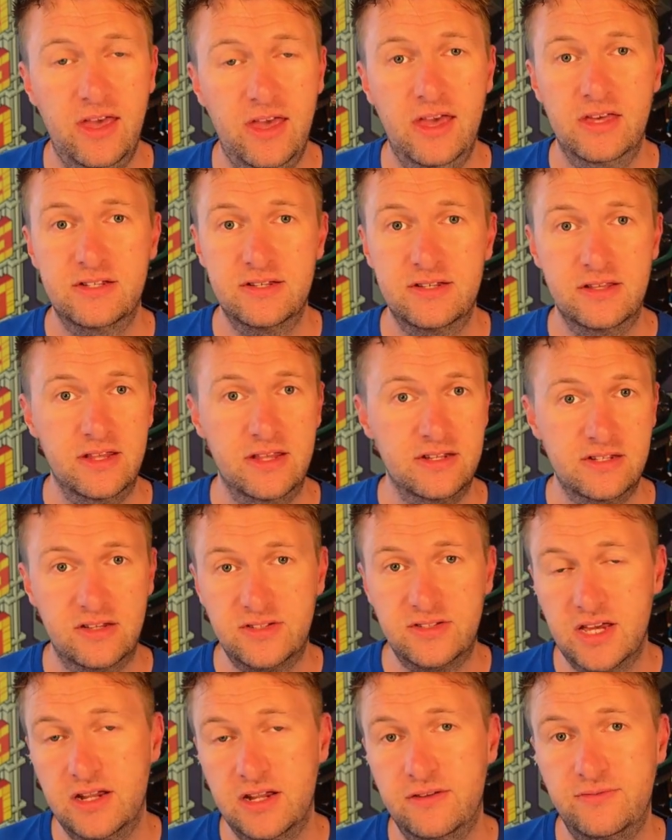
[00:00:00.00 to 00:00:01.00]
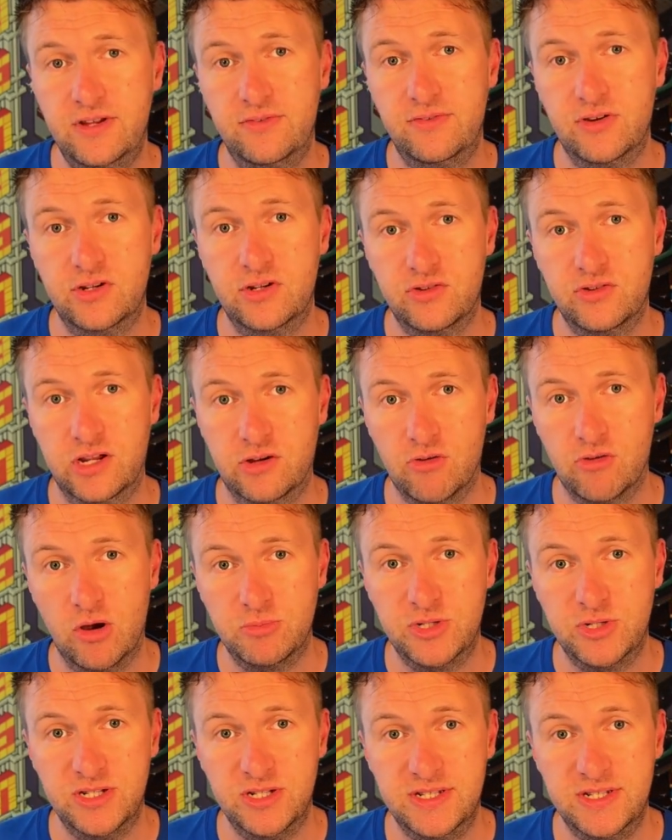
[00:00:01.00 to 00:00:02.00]
So there's a ton of different trigger
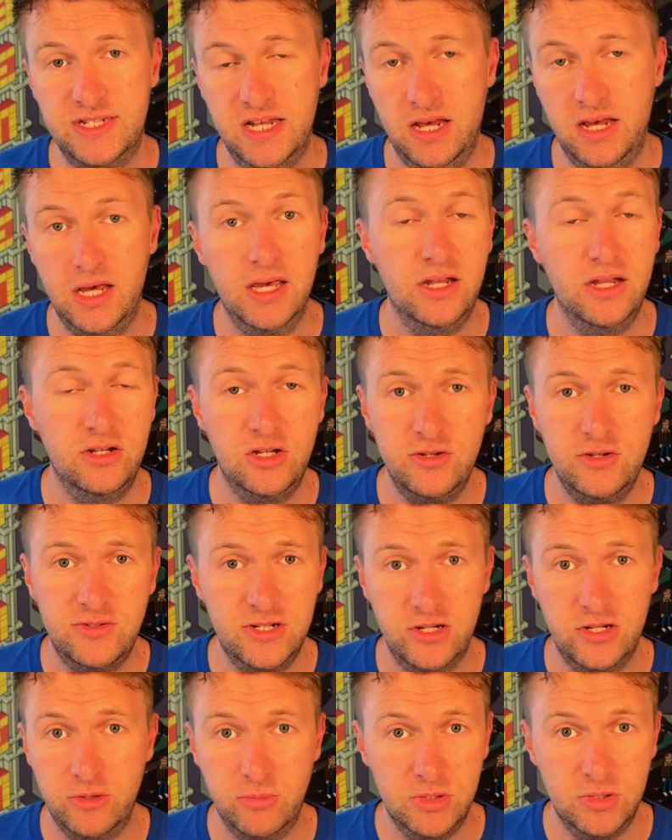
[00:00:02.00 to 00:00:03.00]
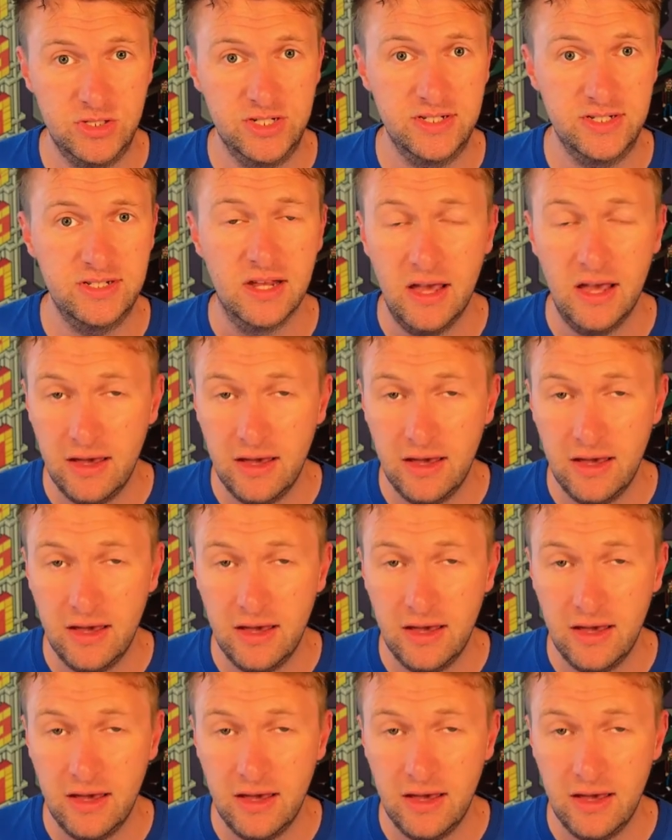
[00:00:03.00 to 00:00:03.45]
options here, and UserLoop will just